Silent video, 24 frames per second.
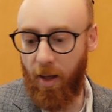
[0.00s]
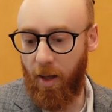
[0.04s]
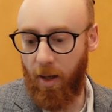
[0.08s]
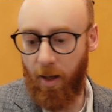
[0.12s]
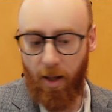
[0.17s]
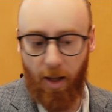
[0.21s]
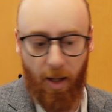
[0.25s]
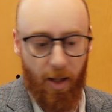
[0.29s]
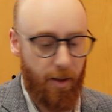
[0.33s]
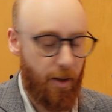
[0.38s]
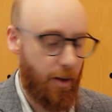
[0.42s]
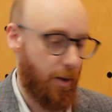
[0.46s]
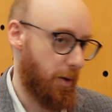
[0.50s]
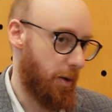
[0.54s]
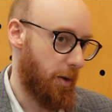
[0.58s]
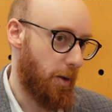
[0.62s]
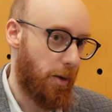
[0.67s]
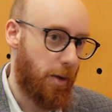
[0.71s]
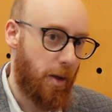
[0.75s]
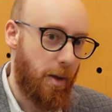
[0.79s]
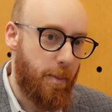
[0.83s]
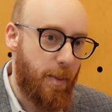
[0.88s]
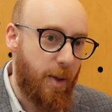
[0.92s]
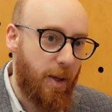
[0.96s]
additional
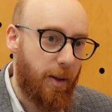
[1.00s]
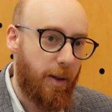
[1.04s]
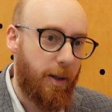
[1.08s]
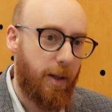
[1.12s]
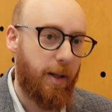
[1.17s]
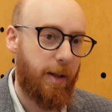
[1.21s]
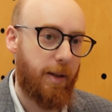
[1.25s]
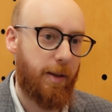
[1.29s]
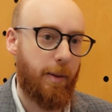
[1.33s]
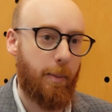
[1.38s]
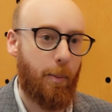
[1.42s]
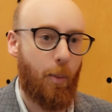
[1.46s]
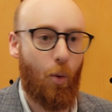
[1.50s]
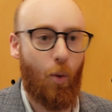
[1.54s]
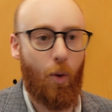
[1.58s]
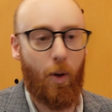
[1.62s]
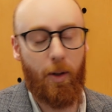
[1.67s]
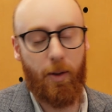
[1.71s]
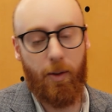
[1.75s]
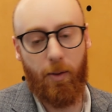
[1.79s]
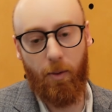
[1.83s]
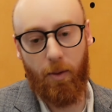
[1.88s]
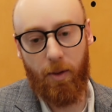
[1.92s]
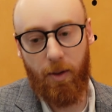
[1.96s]
community
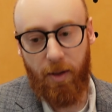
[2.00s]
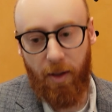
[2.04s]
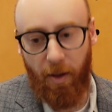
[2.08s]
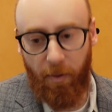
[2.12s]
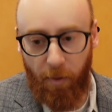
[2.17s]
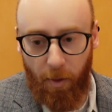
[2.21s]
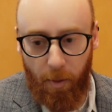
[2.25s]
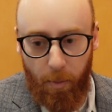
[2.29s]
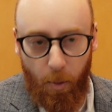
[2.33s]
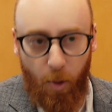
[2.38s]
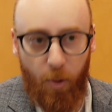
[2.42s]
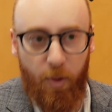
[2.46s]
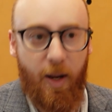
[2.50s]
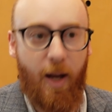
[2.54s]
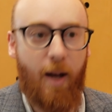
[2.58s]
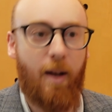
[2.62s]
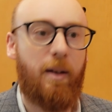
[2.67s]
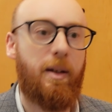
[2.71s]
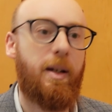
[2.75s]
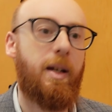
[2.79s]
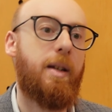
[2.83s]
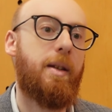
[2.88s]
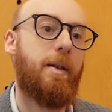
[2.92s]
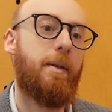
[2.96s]
supports or different
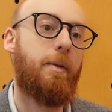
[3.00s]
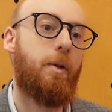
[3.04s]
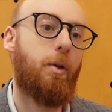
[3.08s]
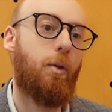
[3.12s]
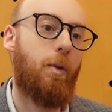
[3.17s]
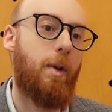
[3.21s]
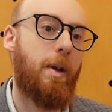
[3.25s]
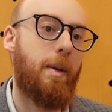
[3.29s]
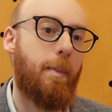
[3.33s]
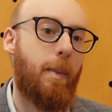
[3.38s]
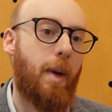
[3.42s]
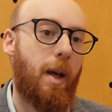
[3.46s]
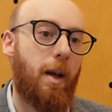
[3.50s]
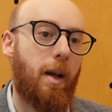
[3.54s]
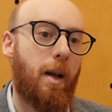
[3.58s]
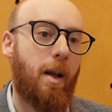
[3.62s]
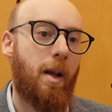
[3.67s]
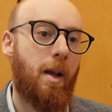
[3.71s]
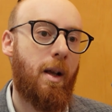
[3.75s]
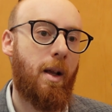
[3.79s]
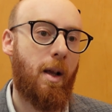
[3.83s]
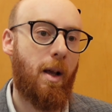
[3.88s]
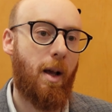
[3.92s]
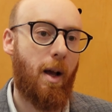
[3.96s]
modalities of treatment,
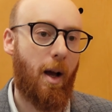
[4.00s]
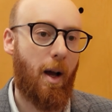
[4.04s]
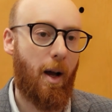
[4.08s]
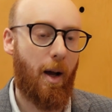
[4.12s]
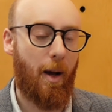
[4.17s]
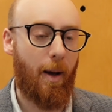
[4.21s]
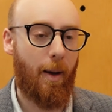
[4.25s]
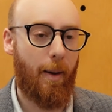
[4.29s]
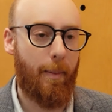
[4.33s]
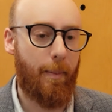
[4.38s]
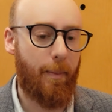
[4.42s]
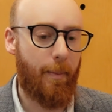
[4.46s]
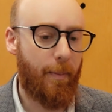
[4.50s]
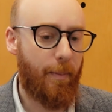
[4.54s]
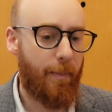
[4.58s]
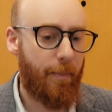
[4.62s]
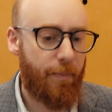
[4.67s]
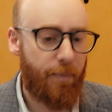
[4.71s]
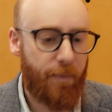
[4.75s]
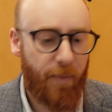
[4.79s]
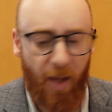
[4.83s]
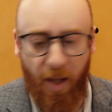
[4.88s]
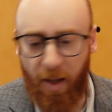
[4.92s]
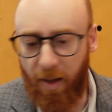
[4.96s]

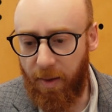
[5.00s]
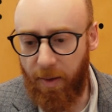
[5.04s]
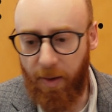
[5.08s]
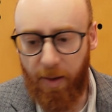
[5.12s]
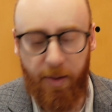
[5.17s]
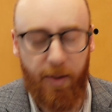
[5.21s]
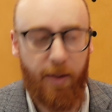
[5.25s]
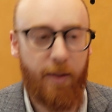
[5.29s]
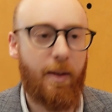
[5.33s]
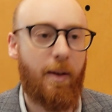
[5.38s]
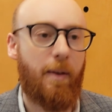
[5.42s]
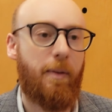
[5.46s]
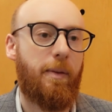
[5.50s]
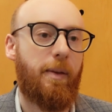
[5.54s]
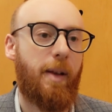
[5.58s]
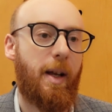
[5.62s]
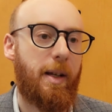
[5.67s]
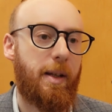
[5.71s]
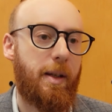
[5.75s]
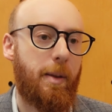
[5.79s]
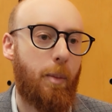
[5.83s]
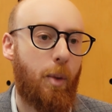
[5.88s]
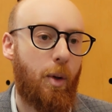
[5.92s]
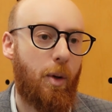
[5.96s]
this is a
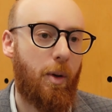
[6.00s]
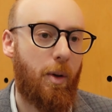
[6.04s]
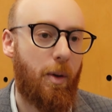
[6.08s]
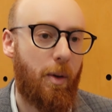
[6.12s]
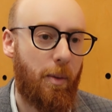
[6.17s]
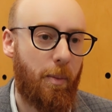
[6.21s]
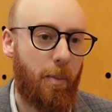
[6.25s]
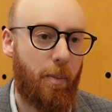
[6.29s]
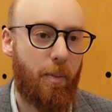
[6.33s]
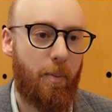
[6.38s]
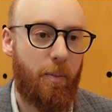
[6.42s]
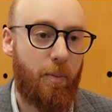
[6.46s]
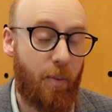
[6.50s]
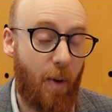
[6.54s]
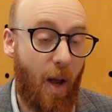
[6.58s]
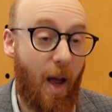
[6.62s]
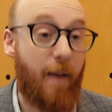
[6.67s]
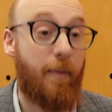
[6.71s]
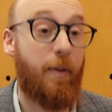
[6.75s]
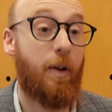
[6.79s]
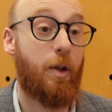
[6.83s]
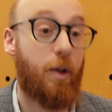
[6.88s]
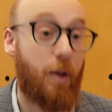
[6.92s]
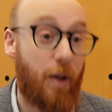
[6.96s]
flexible,
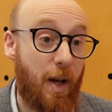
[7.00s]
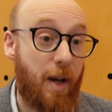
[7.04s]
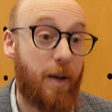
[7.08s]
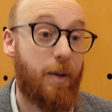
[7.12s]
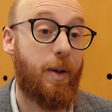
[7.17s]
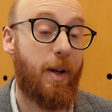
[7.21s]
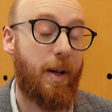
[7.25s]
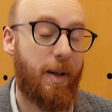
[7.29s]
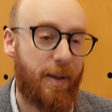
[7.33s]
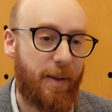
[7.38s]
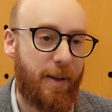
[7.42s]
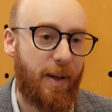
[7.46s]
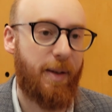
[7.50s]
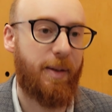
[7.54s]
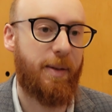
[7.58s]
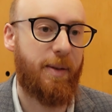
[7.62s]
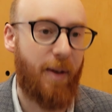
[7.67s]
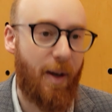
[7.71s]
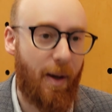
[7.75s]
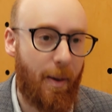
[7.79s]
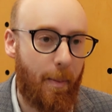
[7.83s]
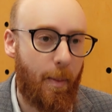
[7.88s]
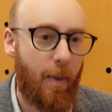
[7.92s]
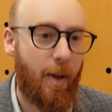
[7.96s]
ever-changing
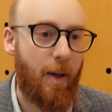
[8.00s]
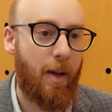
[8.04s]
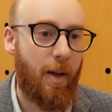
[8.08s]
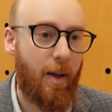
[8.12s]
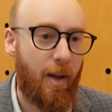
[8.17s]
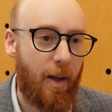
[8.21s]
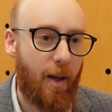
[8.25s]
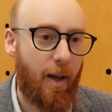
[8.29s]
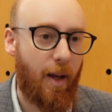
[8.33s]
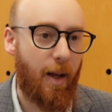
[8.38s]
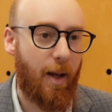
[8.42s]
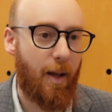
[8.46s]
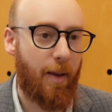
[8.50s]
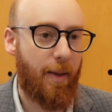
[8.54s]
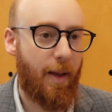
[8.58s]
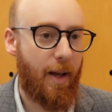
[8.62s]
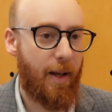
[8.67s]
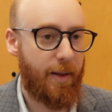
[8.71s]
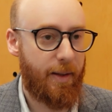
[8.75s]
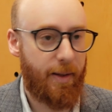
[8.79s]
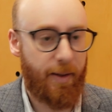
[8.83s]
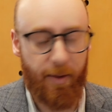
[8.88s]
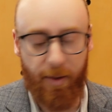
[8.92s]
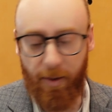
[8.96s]
system. And
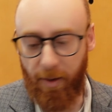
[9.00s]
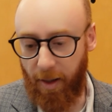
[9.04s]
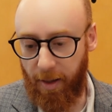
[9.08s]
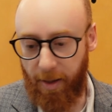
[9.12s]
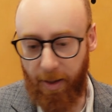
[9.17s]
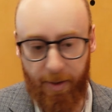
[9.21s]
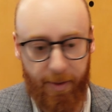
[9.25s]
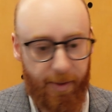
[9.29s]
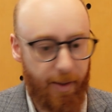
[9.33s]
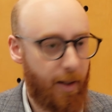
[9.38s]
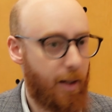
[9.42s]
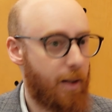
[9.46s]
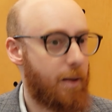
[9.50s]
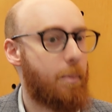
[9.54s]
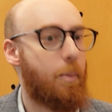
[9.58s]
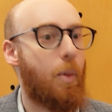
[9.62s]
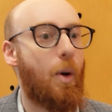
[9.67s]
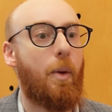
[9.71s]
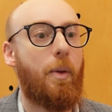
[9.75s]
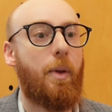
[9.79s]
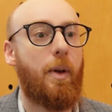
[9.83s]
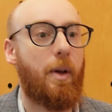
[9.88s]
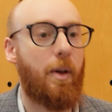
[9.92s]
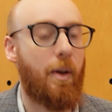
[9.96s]
that's, like I said, it's
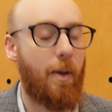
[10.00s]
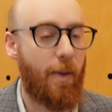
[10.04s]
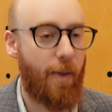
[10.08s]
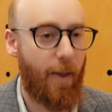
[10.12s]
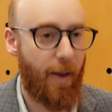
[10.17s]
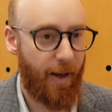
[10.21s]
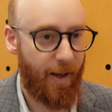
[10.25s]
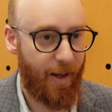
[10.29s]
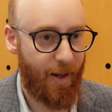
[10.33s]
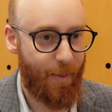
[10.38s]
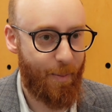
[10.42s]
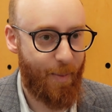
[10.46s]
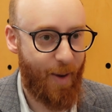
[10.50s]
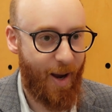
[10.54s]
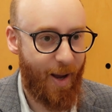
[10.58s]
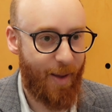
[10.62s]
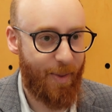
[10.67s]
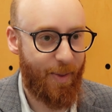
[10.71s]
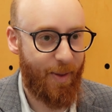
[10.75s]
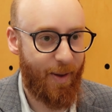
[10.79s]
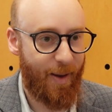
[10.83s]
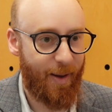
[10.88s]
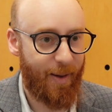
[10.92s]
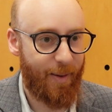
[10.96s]
both a good thing and a bad
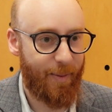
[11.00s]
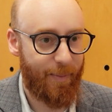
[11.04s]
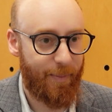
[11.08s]
thing.